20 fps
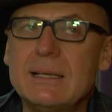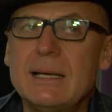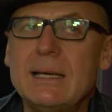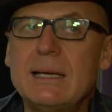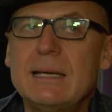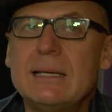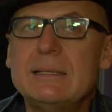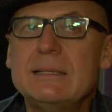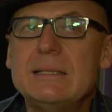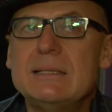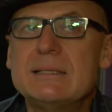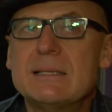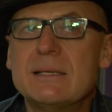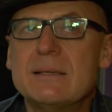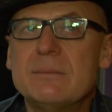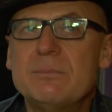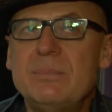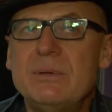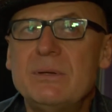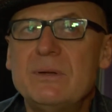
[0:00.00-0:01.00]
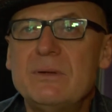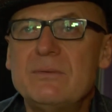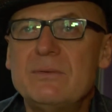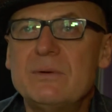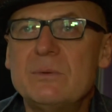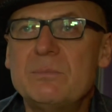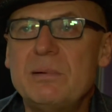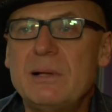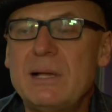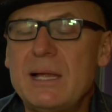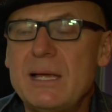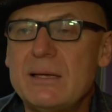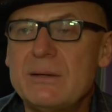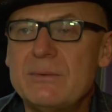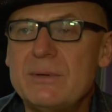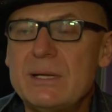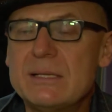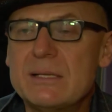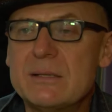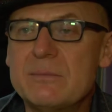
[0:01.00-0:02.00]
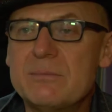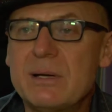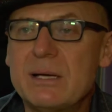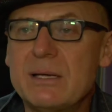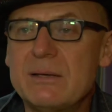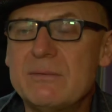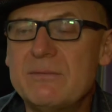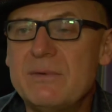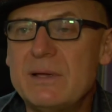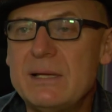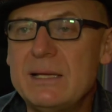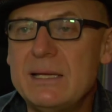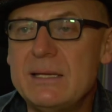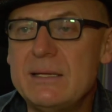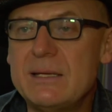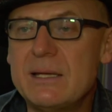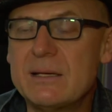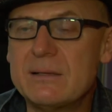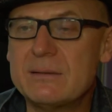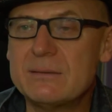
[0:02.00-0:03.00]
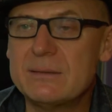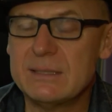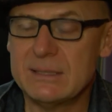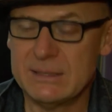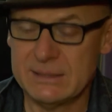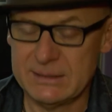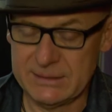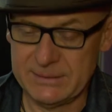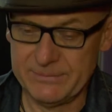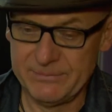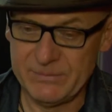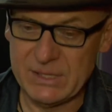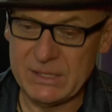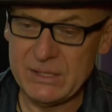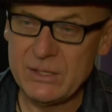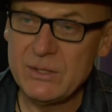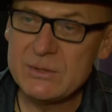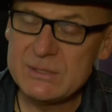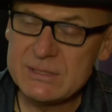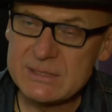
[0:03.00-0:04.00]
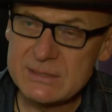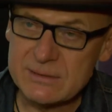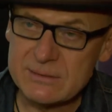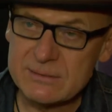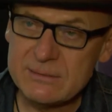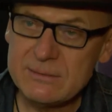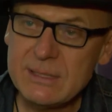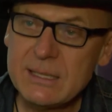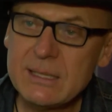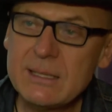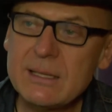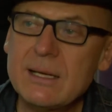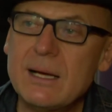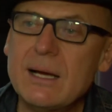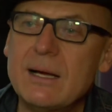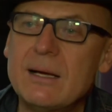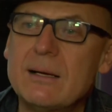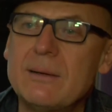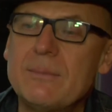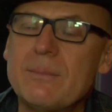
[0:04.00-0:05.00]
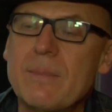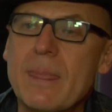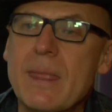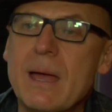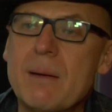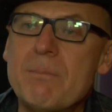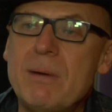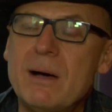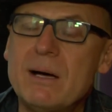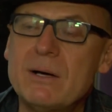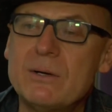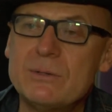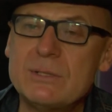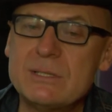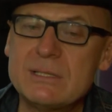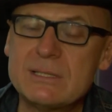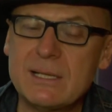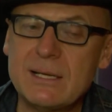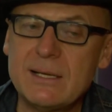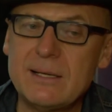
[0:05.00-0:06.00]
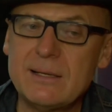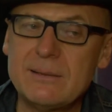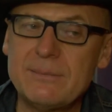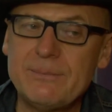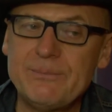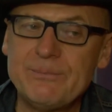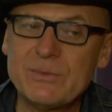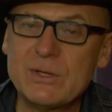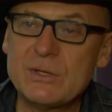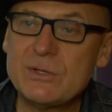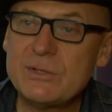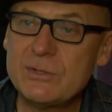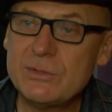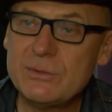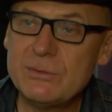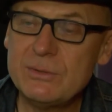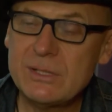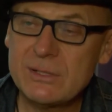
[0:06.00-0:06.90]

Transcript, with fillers: And it's a beautiful play written by Velina Houston um, about um, two